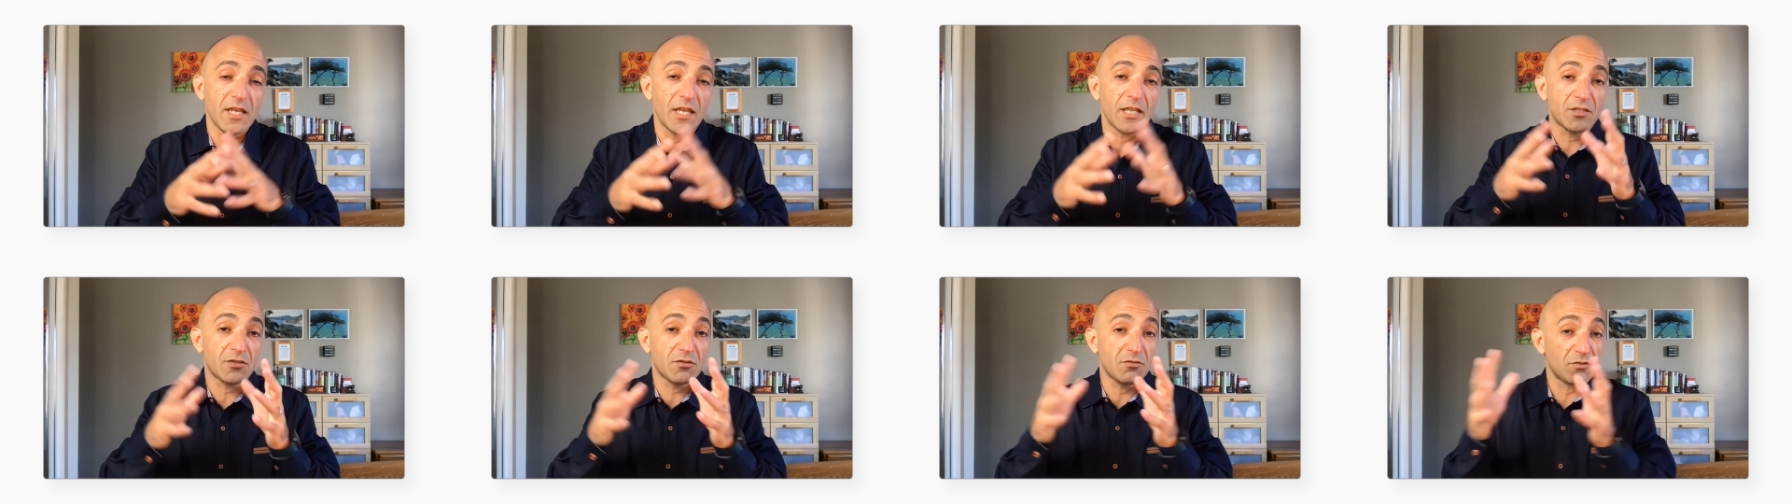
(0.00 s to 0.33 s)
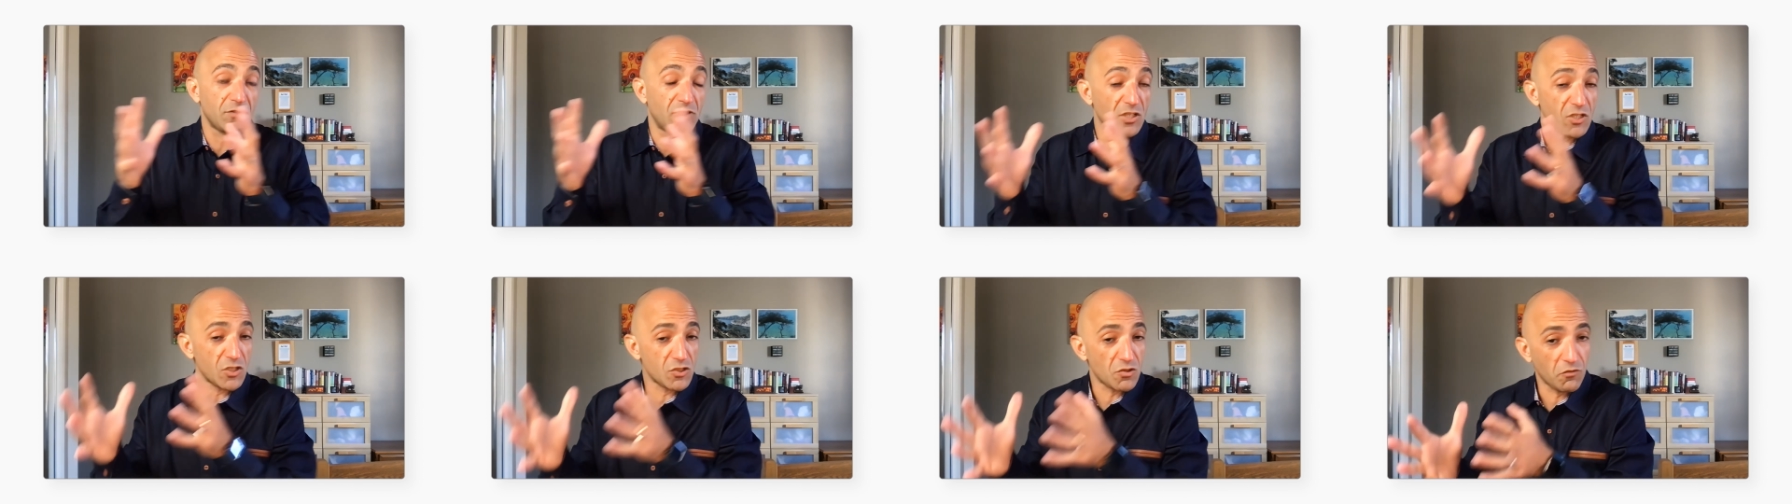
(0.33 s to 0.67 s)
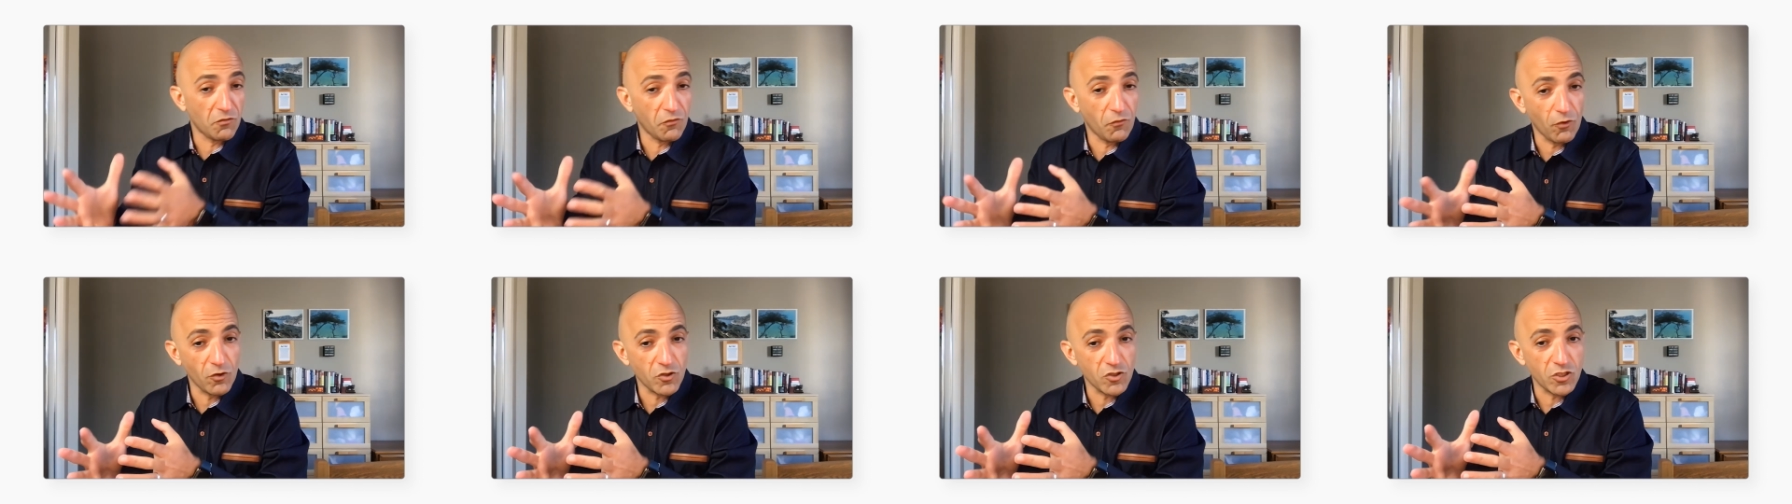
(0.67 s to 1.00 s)
it's
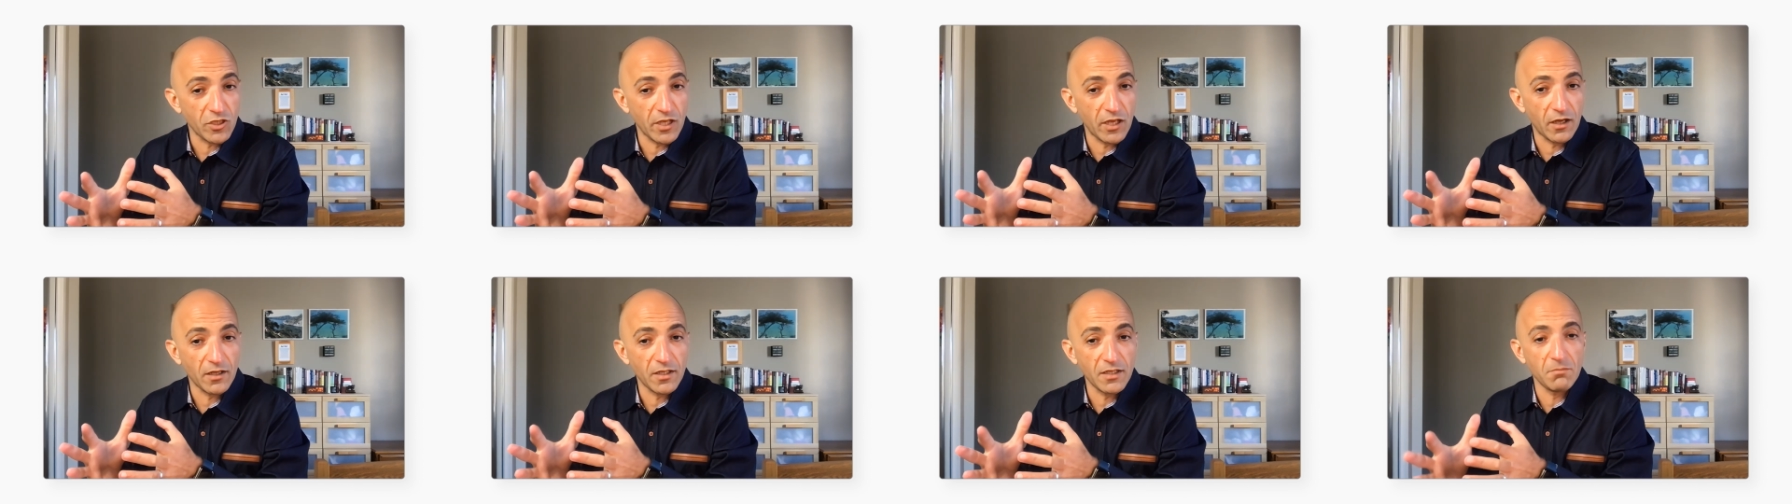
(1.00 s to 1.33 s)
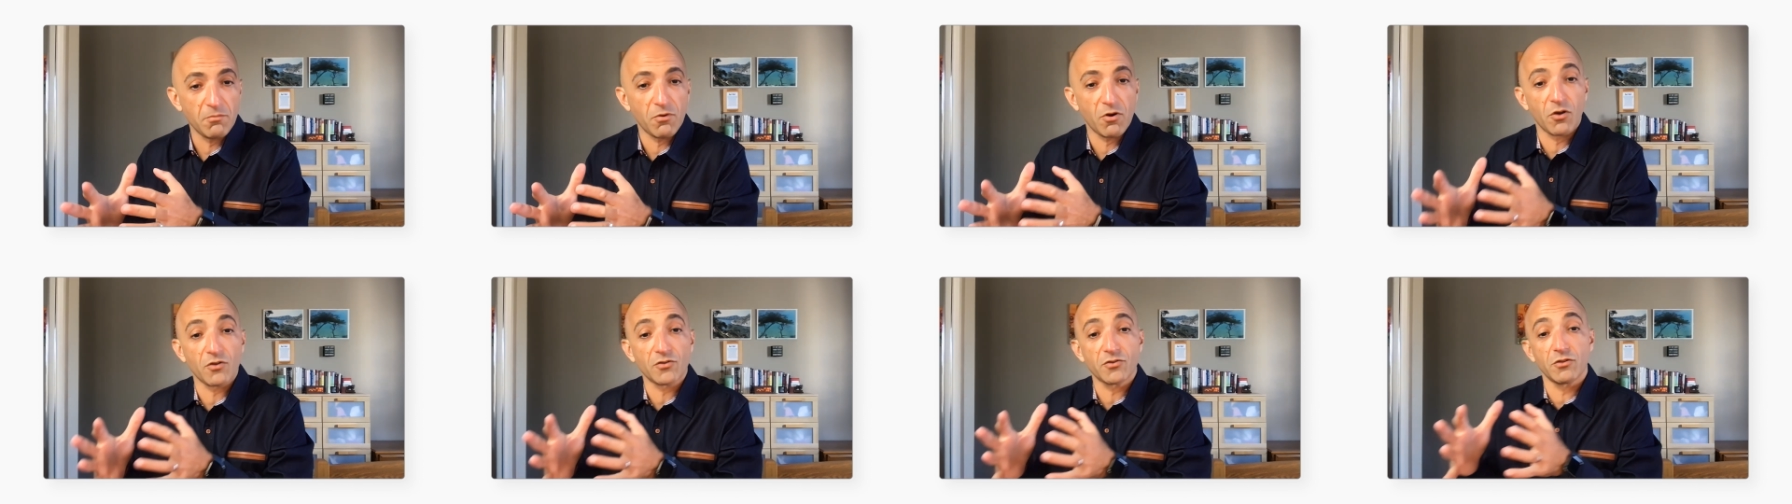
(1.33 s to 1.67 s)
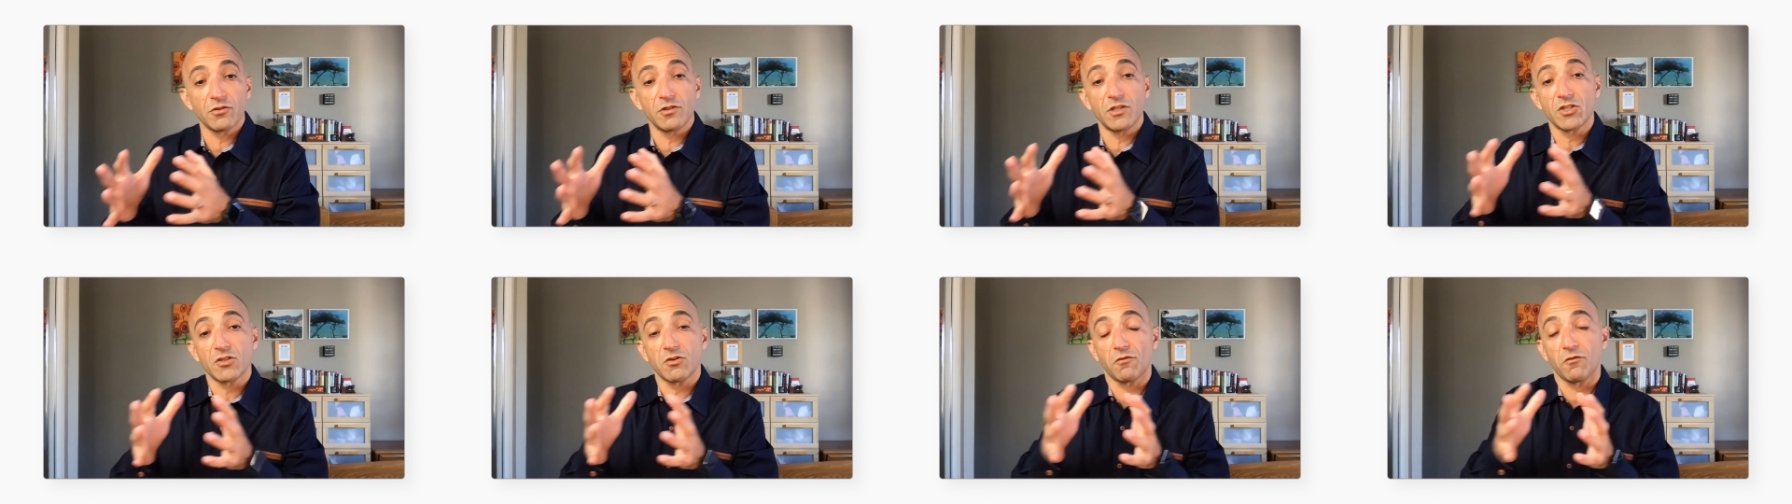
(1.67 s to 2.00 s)
additional functionality, but
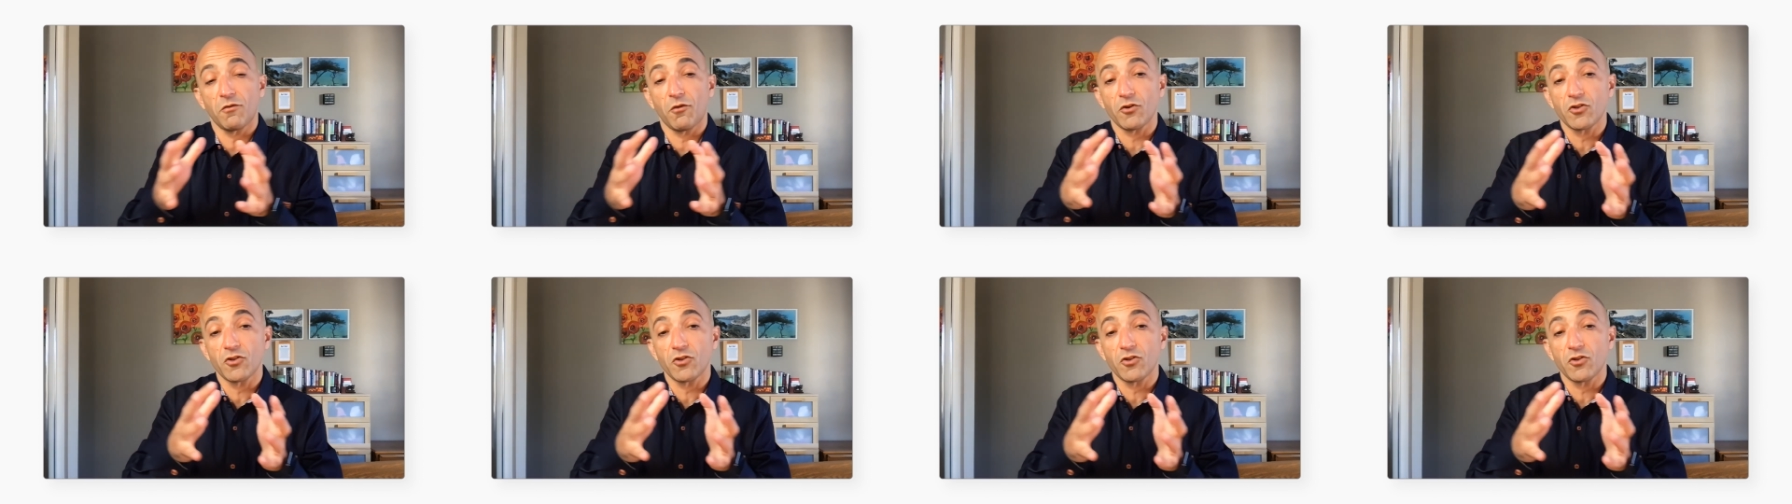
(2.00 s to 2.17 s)
also additional